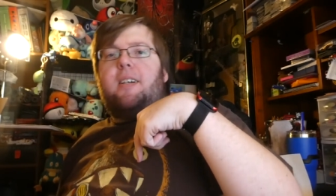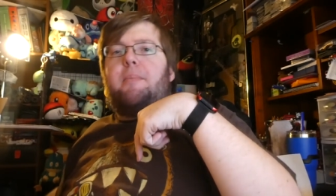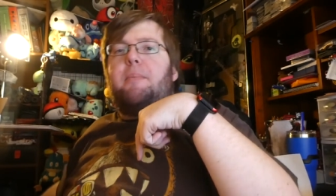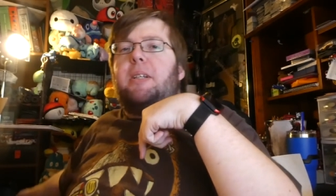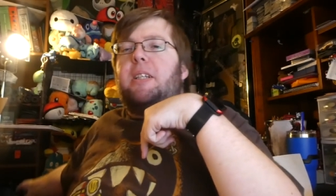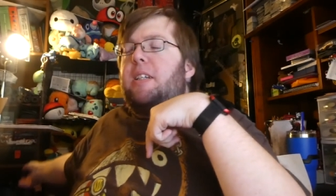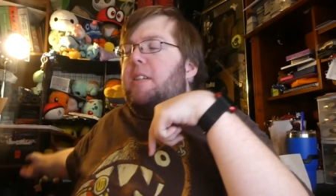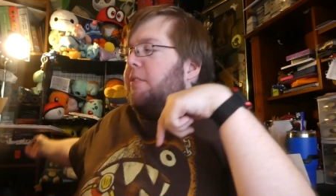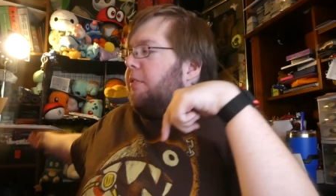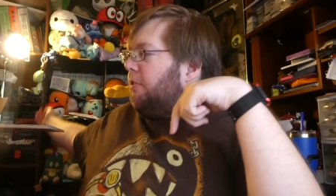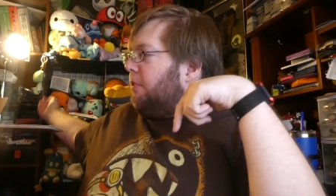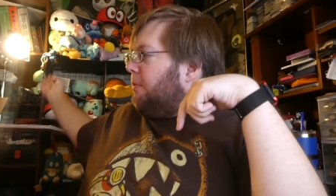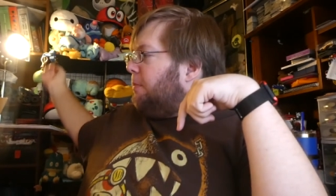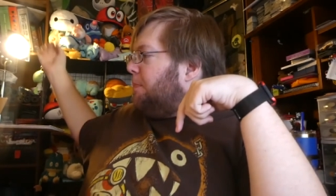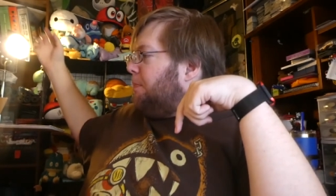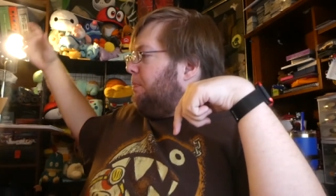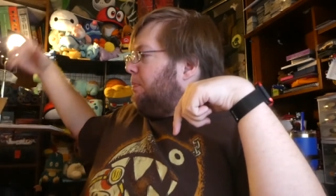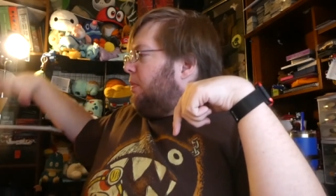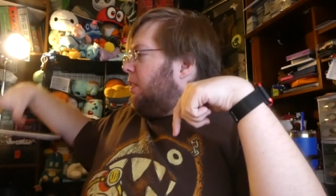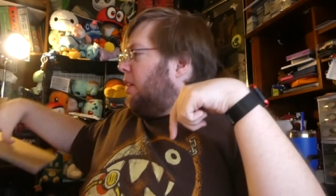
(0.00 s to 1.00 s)
I believe.
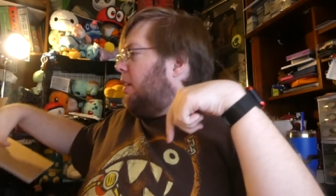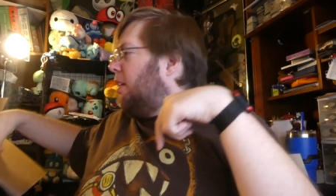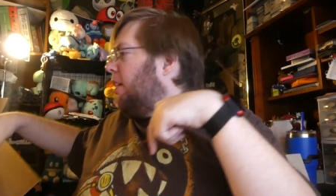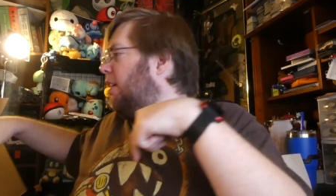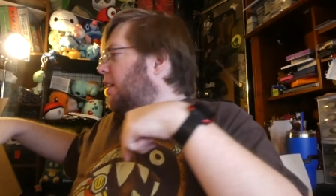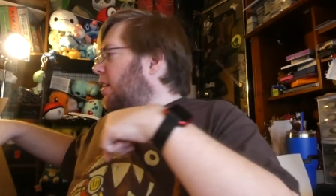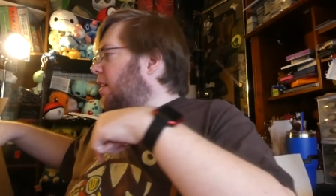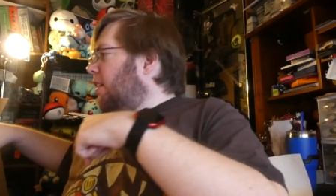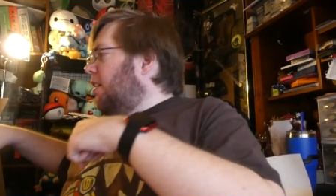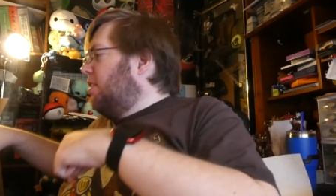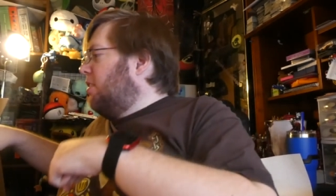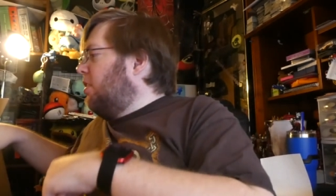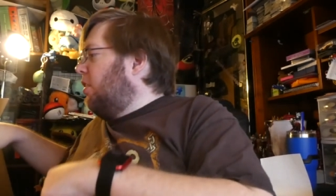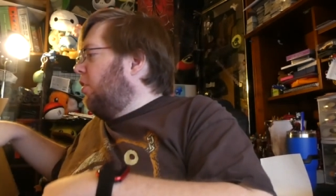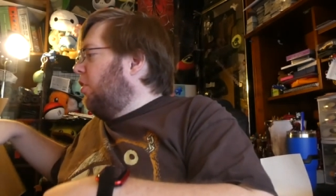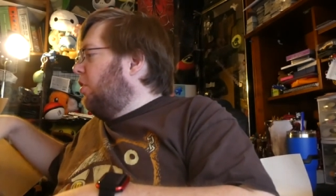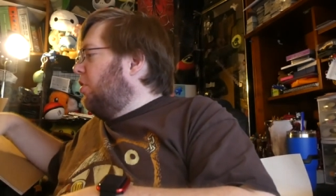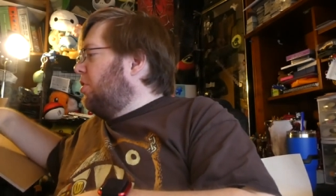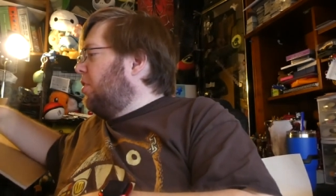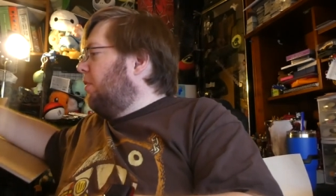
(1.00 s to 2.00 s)

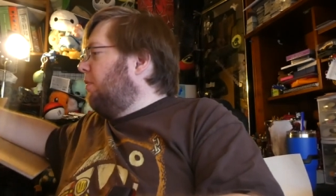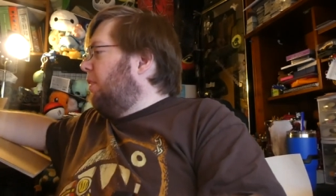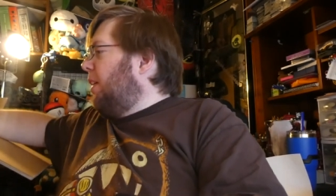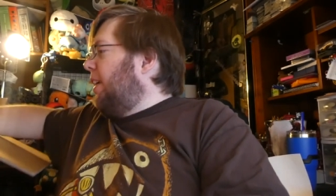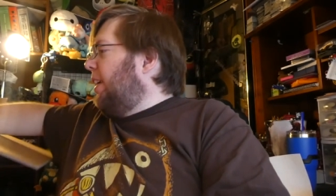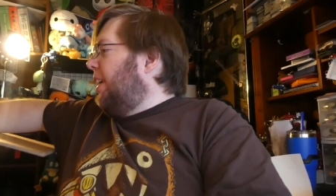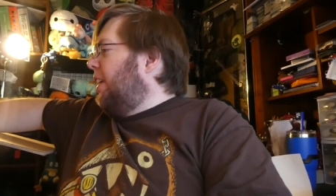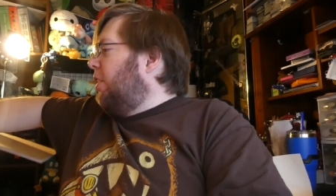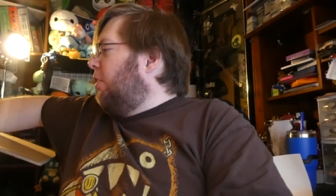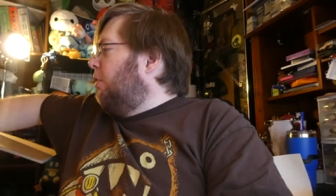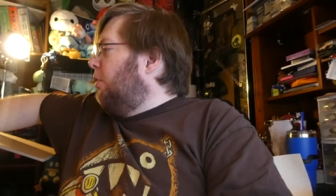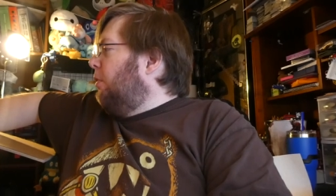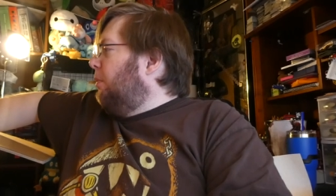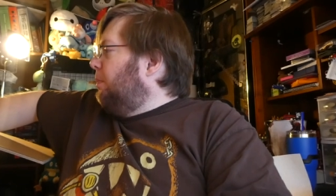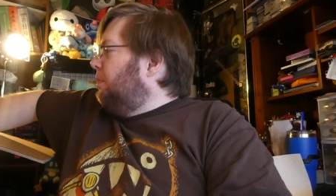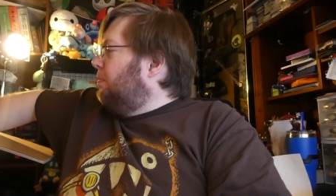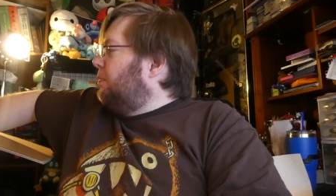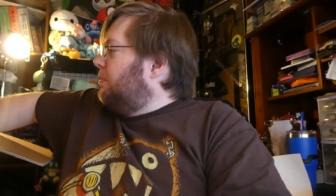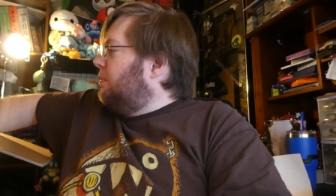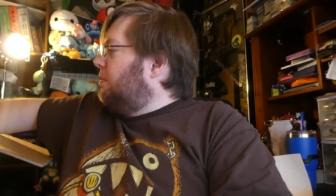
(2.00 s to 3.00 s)
So those are very
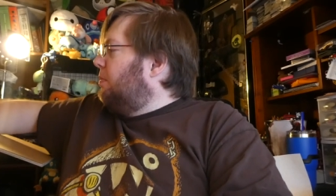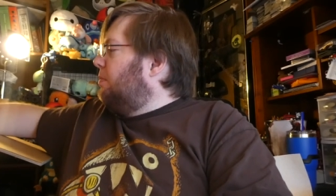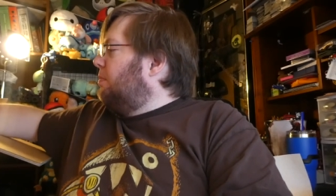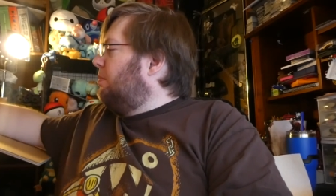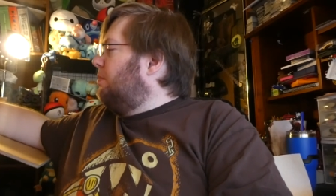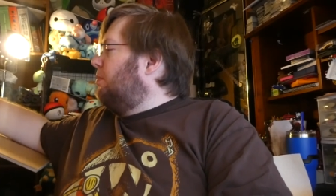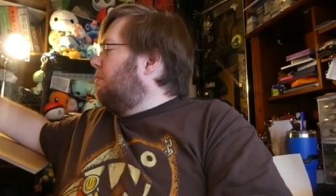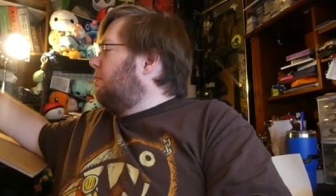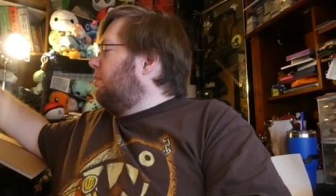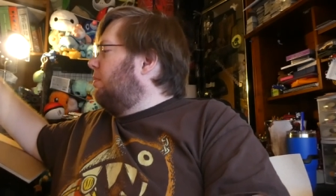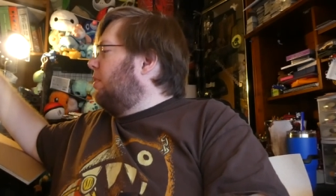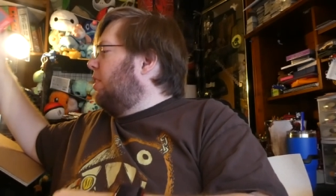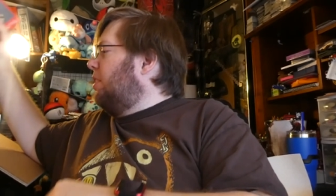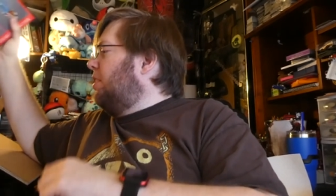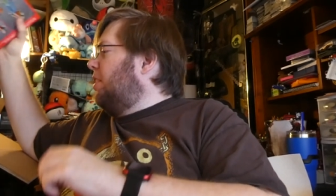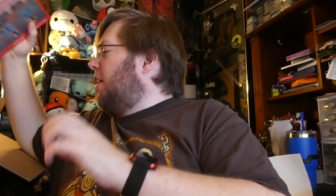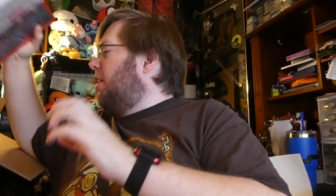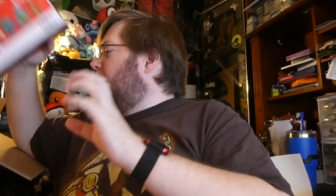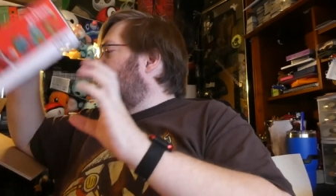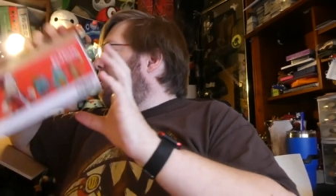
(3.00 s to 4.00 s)
cool.
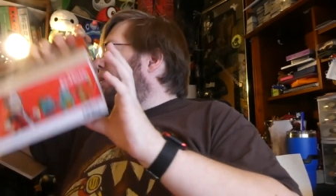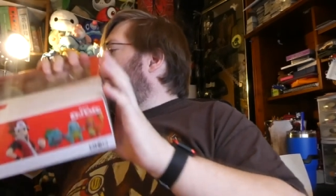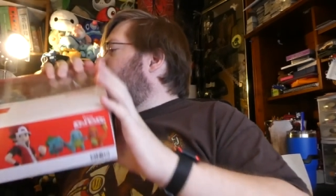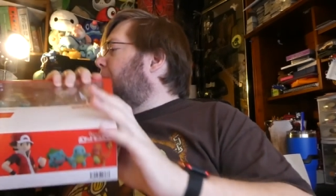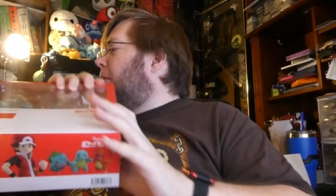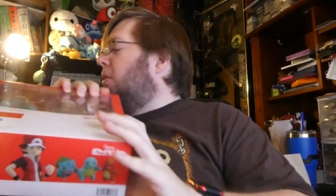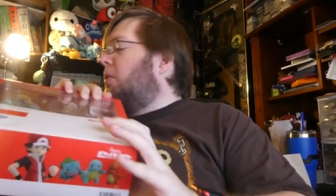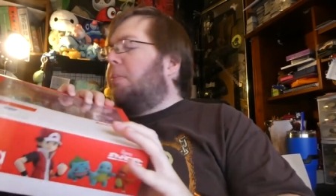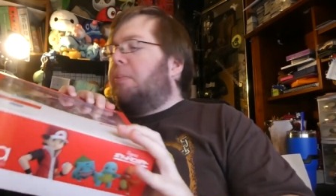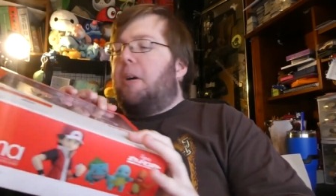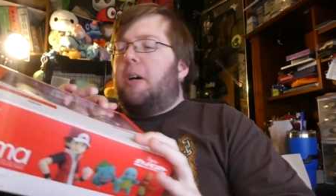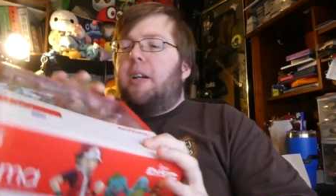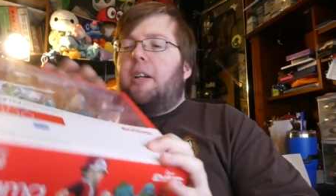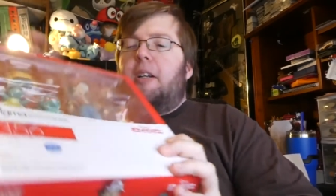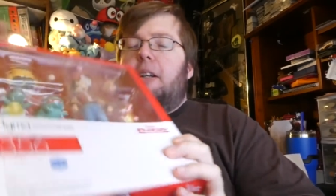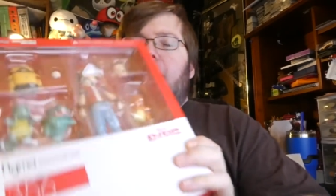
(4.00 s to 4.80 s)
Continuing with Pokemon.